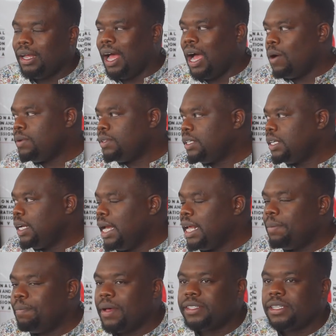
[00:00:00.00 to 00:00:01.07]
I would say
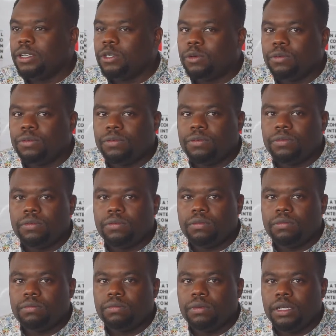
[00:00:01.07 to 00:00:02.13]
80% of
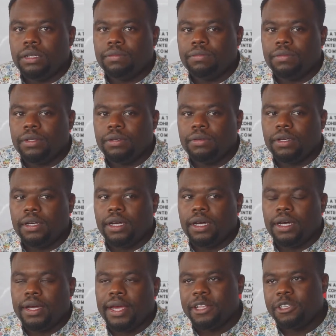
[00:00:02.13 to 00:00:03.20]
in, in,
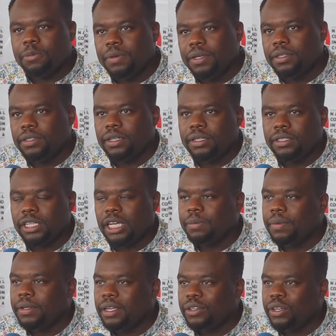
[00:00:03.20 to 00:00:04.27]
uh, hate speech and
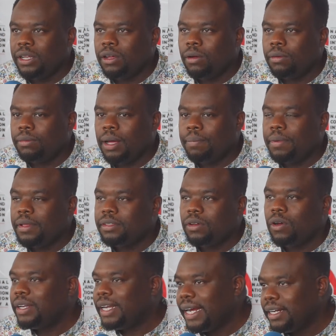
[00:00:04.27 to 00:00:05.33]
incitement actually happens
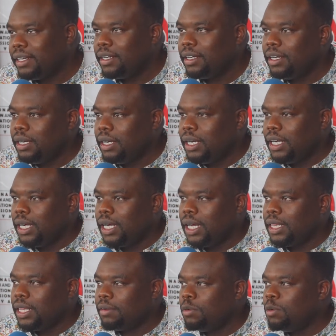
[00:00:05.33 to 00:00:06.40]
online. Uh,
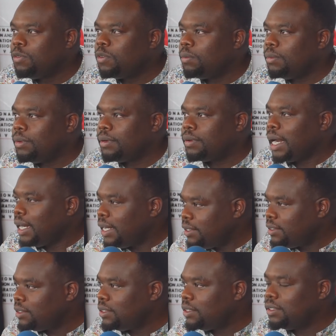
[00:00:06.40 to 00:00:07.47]
they moved from
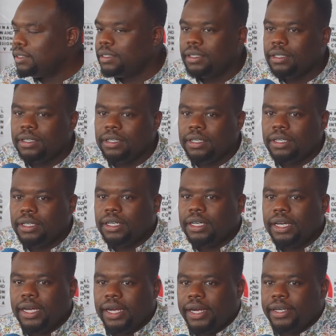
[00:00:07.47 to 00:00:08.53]
rallies
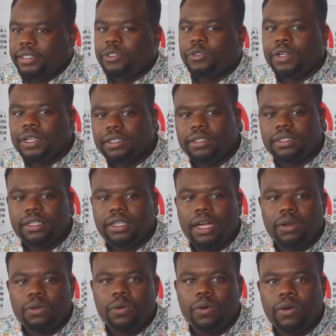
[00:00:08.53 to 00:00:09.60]
and streets
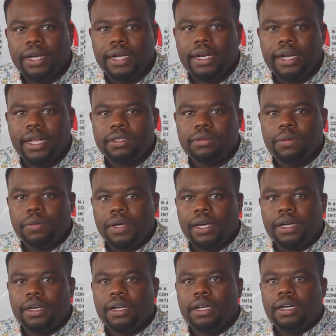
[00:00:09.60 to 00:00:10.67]
now to online, and that's why we
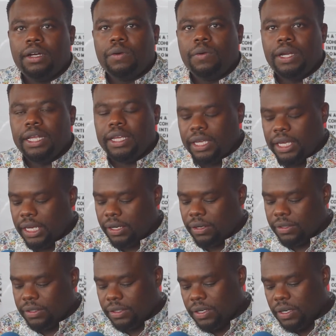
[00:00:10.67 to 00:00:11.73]
are really keen
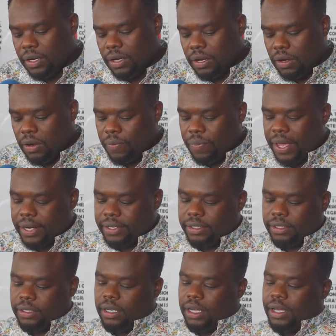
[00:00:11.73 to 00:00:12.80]
on on that
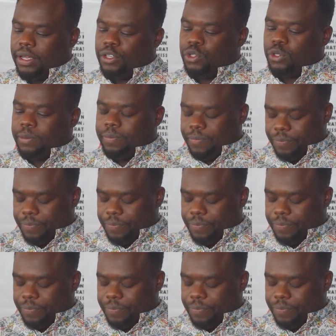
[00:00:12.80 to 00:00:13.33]
uh, issue.